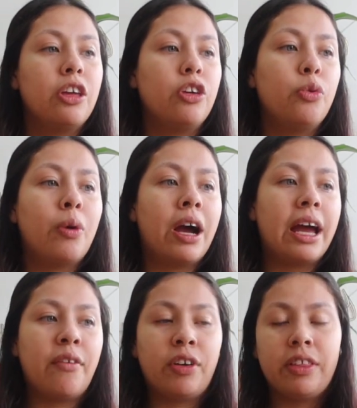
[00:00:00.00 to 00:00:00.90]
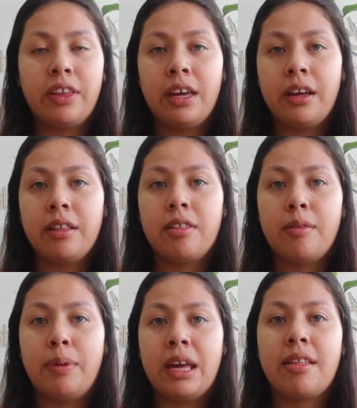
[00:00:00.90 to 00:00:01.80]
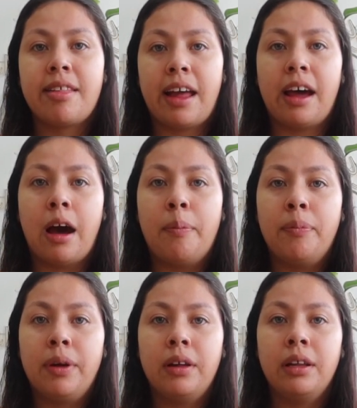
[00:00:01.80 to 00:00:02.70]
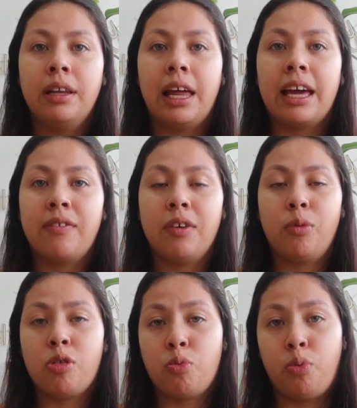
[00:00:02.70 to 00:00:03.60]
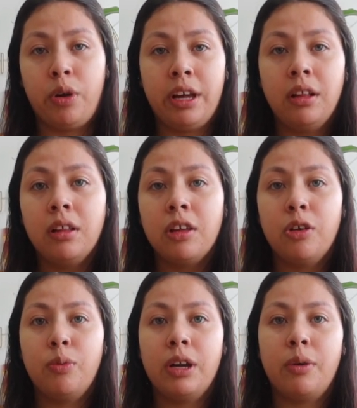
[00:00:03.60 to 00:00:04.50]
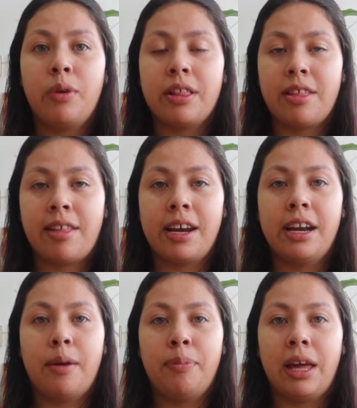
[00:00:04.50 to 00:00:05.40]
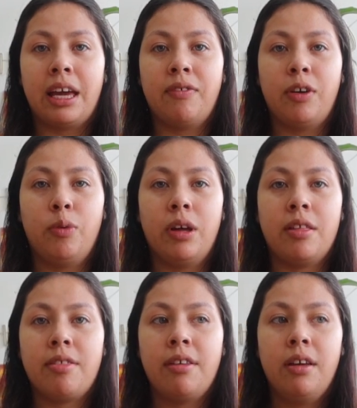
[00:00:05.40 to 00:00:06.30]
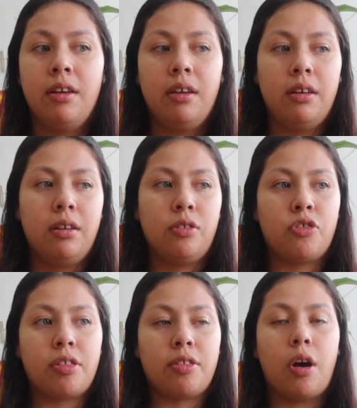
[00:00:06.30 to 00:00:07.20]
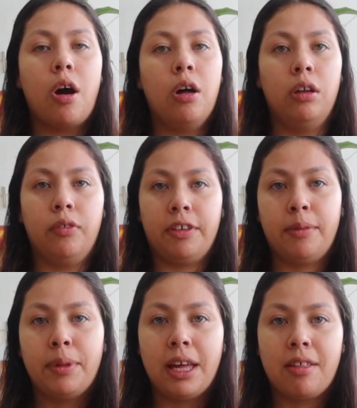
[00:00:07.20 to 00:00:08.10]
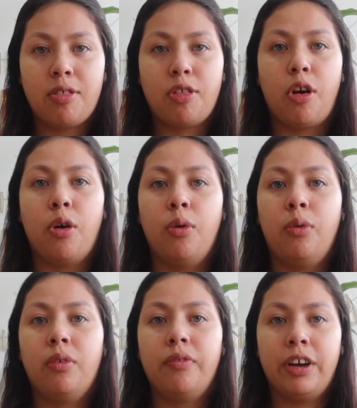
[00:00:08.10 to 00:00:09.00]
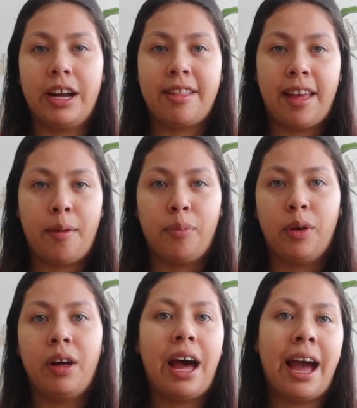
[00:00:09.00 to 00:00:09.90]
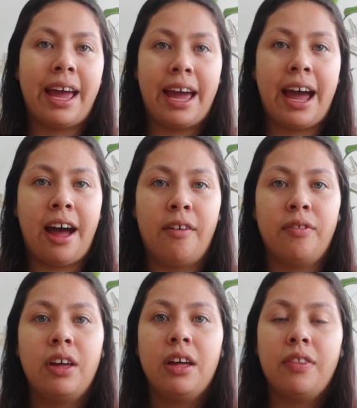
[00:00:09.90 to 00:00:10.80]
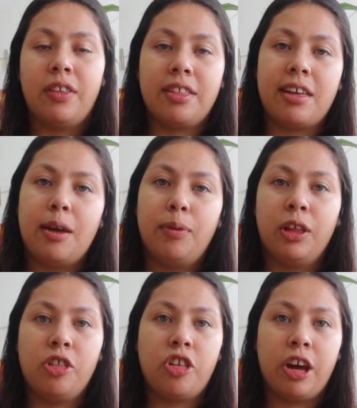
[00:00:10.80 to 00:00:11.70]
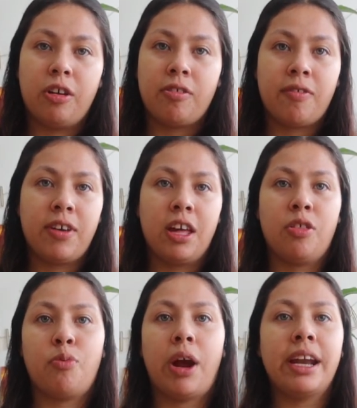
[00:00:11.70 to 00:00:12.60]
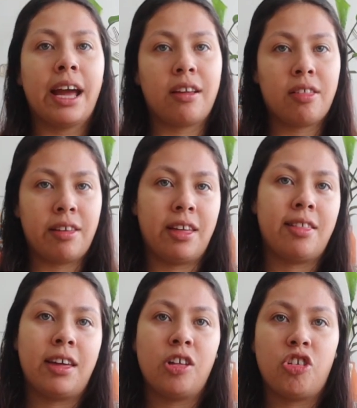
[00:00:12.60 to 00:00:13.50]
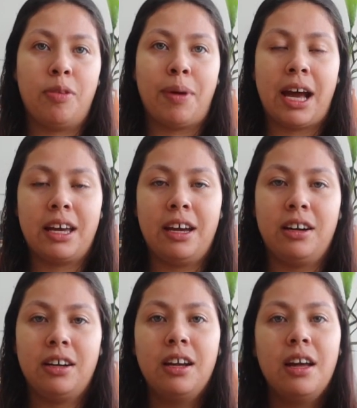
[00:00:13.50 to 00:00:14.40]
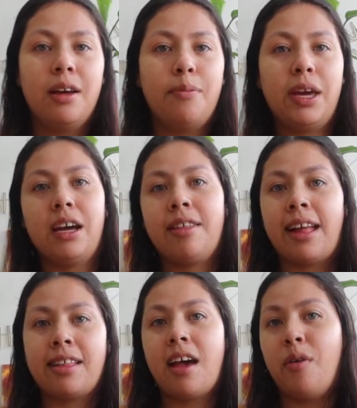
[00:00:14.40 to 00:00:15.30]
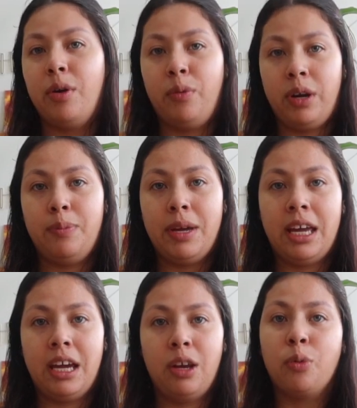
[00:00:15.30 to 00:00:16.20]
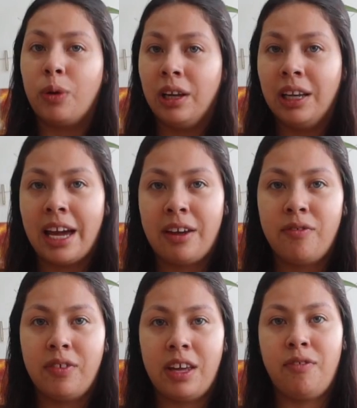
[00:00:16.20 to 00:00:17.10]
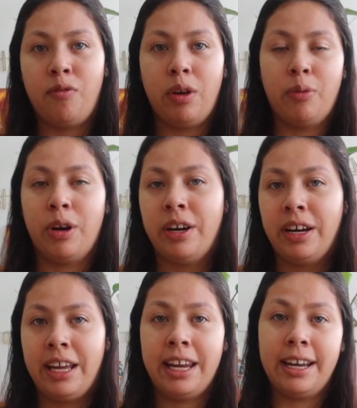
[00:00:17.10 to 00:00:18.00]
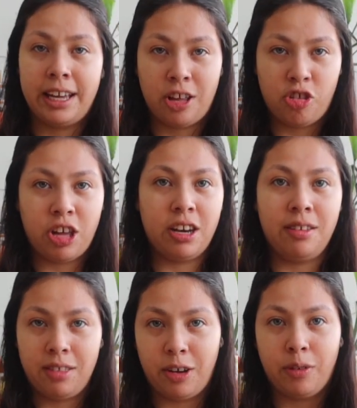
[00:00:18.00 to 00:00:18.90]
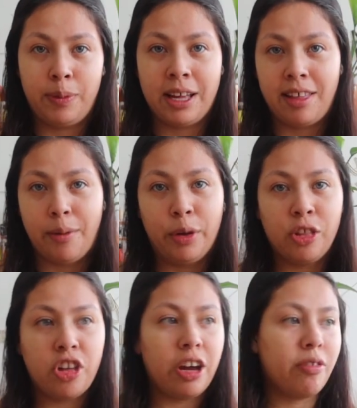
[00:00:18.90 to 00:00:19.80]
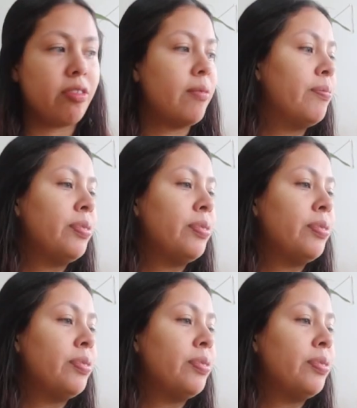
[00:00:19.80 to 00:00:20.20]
You want everything to be set up like if it was real. You wouldn't want to set it up like if it was just all over the place. So for example, I have the table and chairs of his right next to his kitchen back here, because that's how it would be in real life. If we were in a kitchen, there would be a table and chairs.